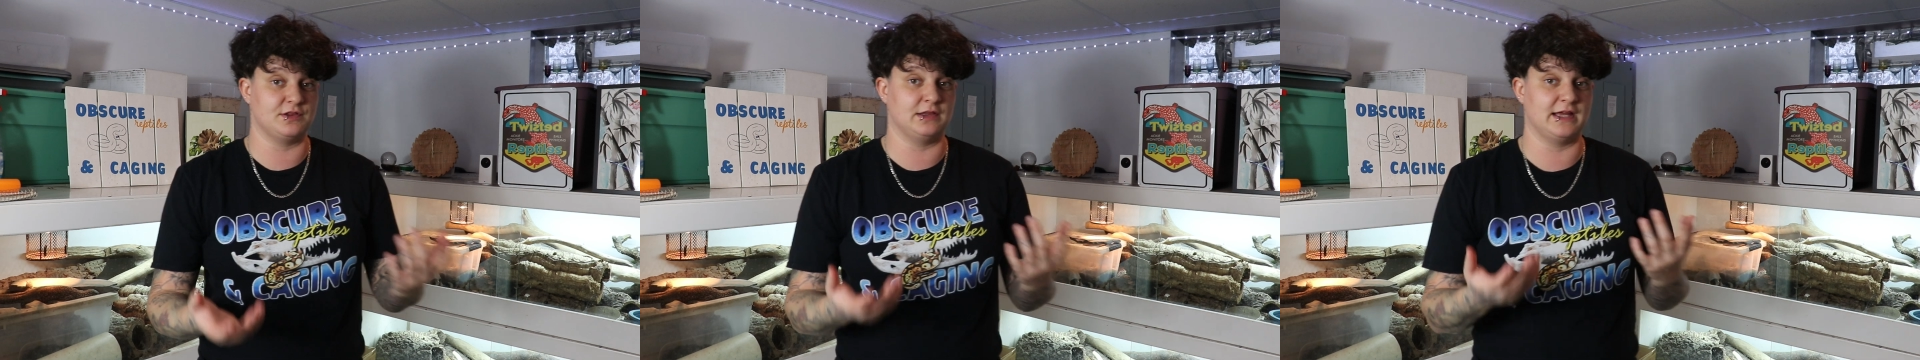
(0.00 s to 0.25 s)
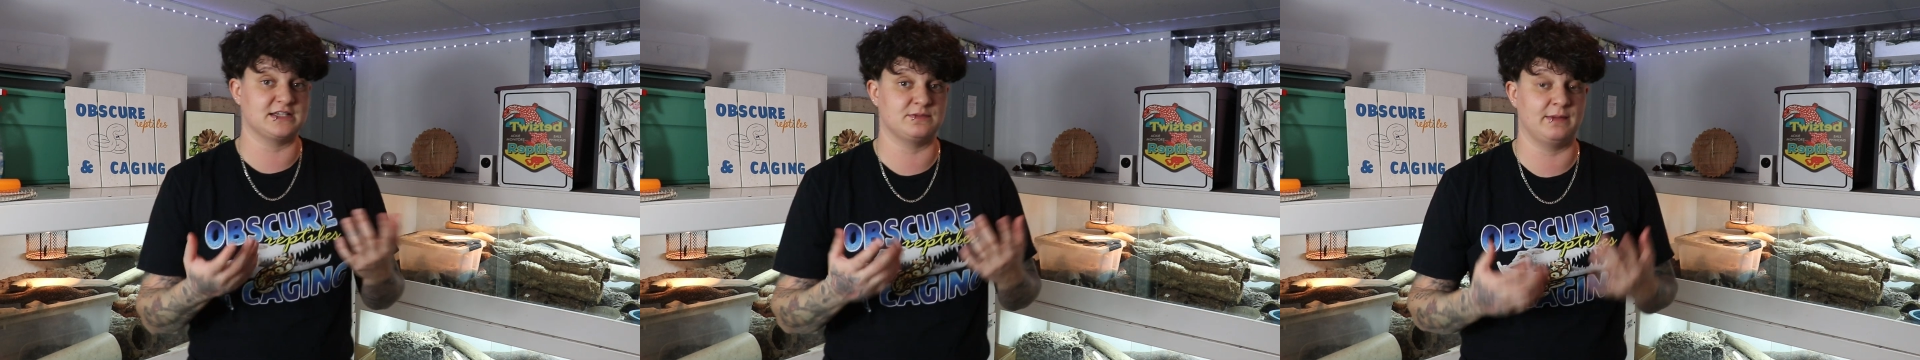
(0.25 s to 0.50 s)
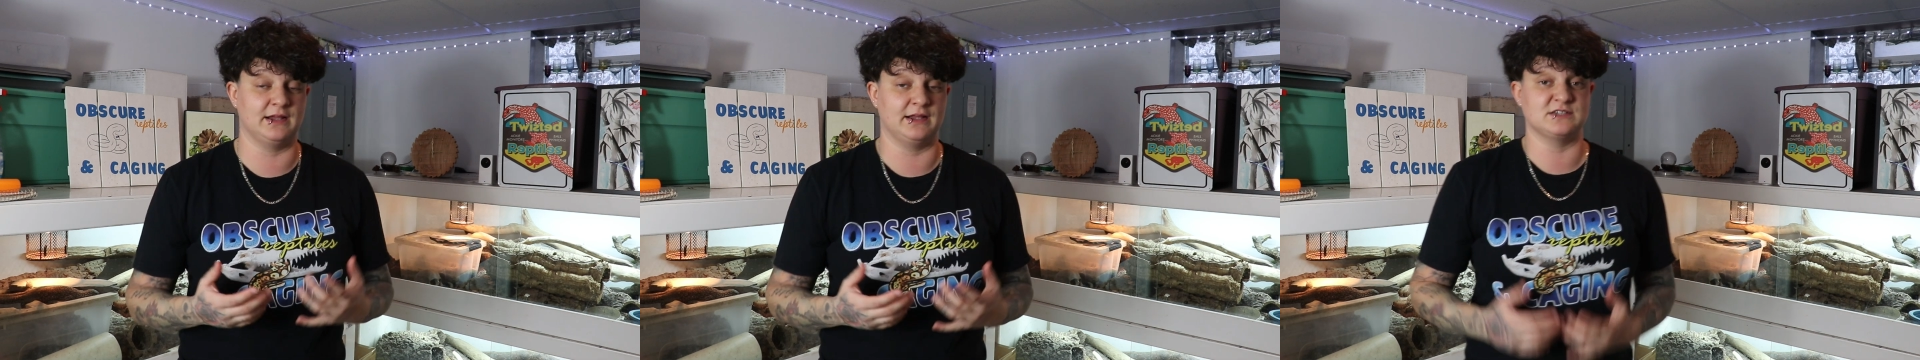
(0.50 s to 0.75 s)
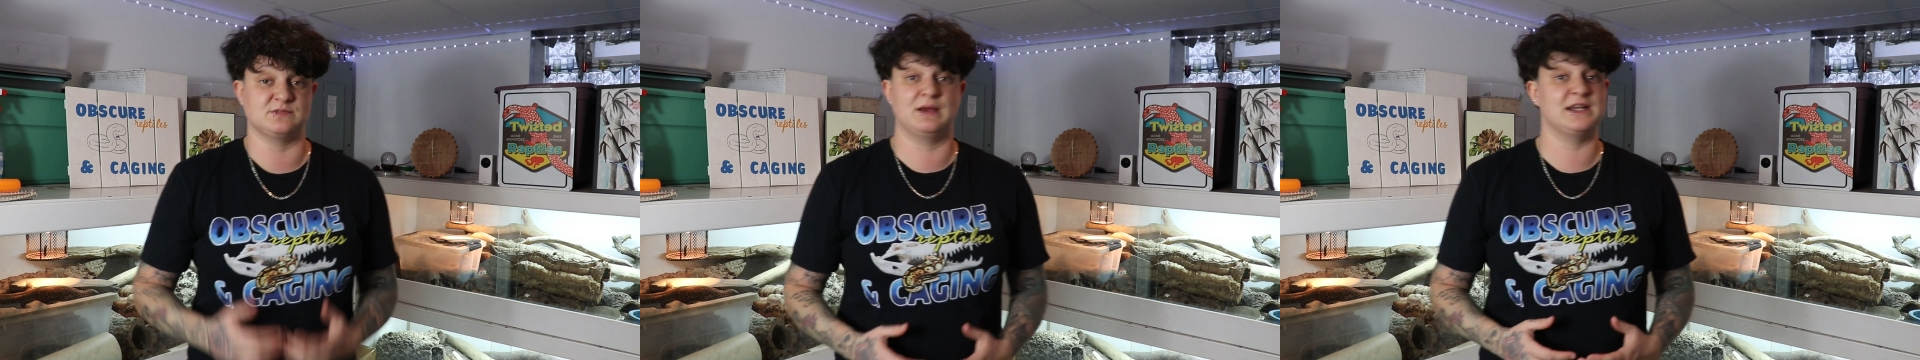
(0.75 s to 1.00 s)
the last male
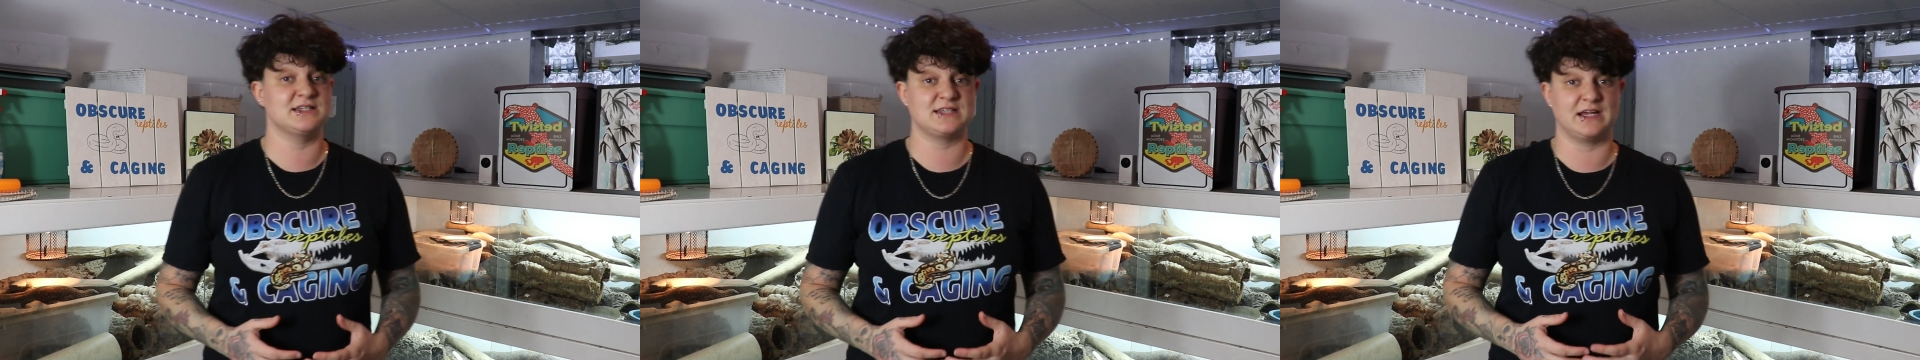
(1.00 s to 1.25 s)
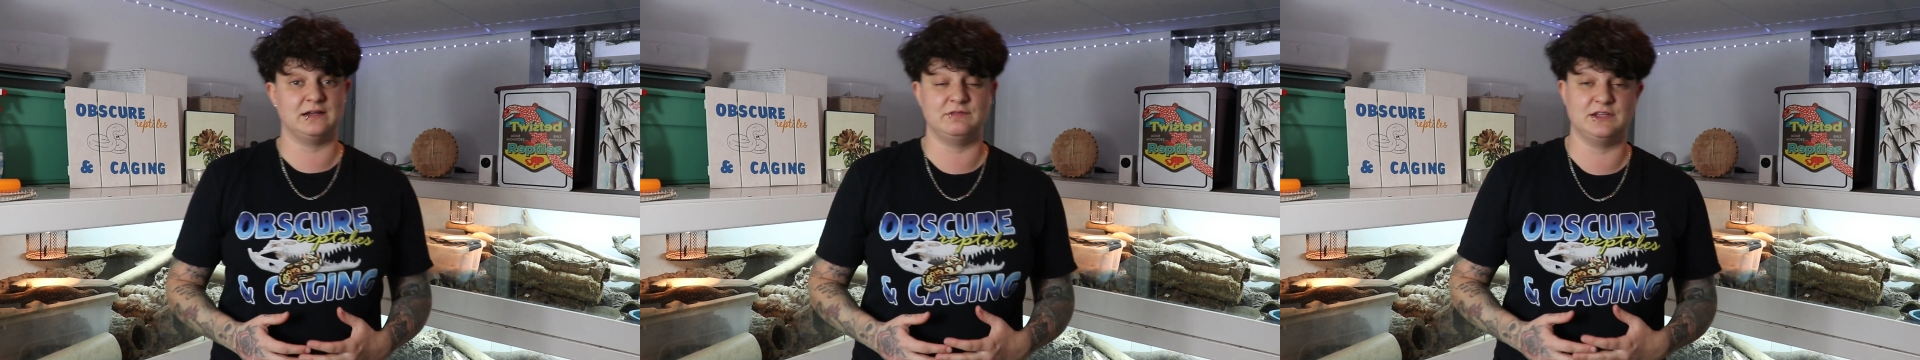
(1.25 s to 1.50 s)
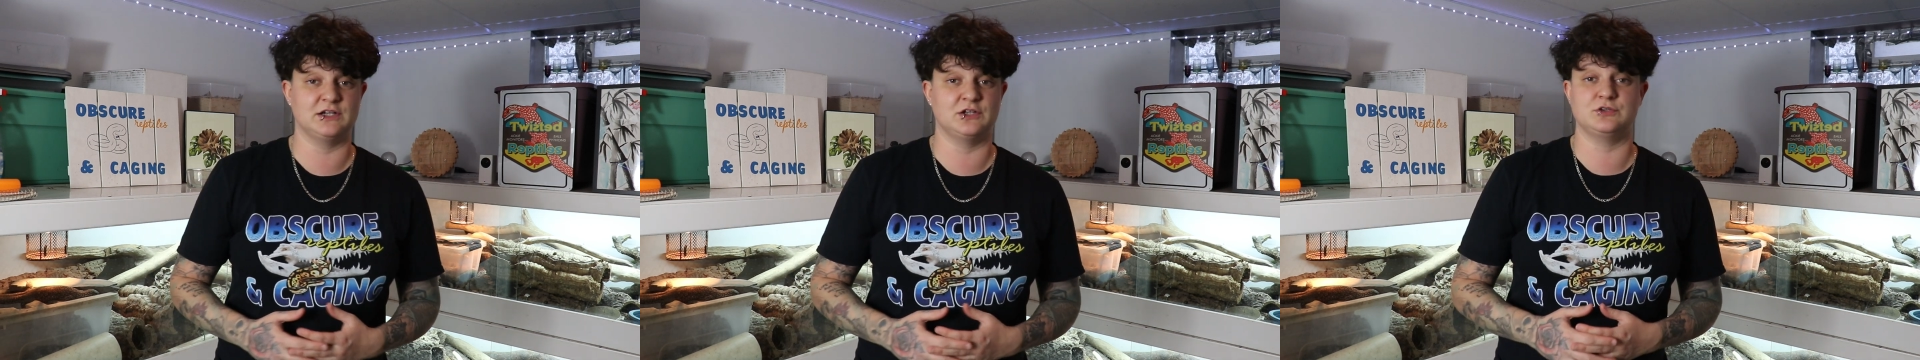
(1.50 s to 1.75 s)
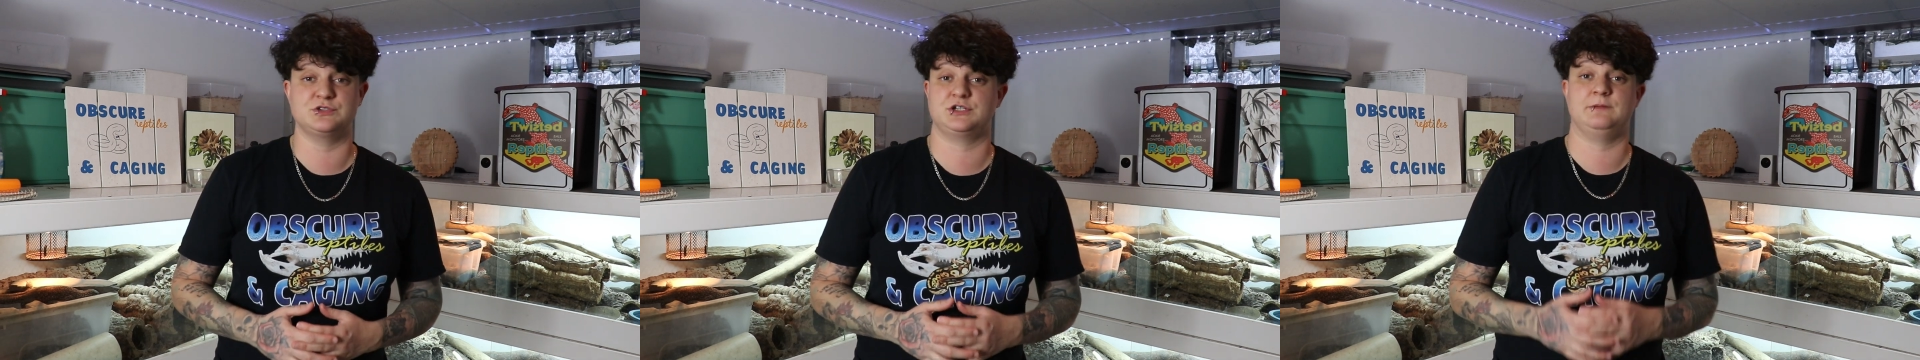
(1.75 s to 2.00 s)
has been inside of the
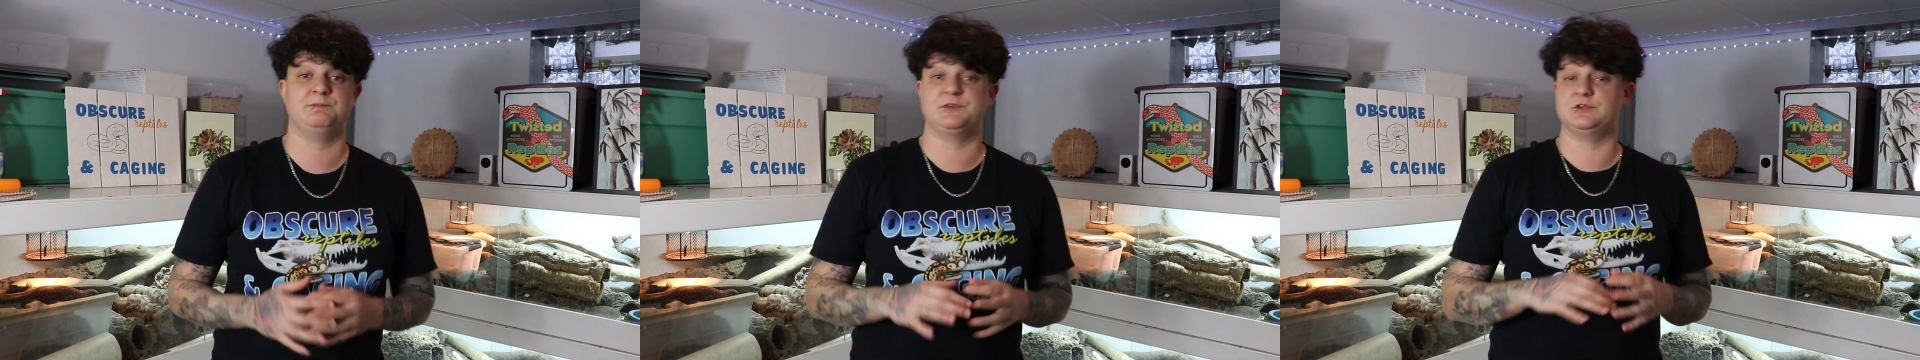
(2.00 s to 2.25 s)
enclosure.